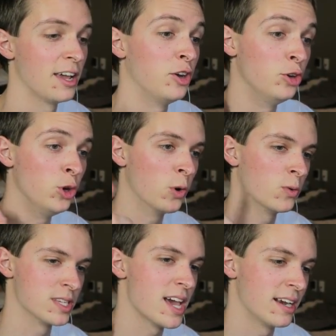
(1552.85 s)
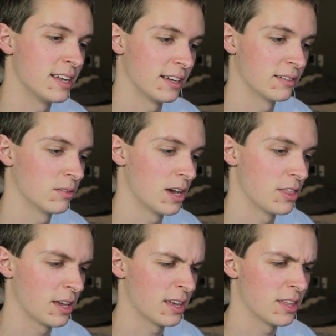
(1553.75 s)
I knew it was editing.
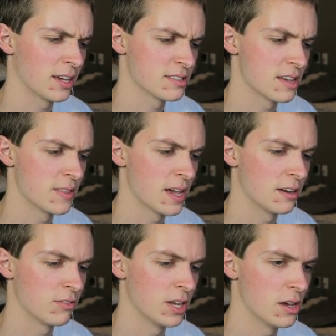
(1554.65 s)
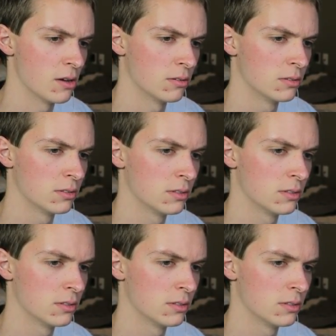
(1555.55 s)
I think I said that in a video. I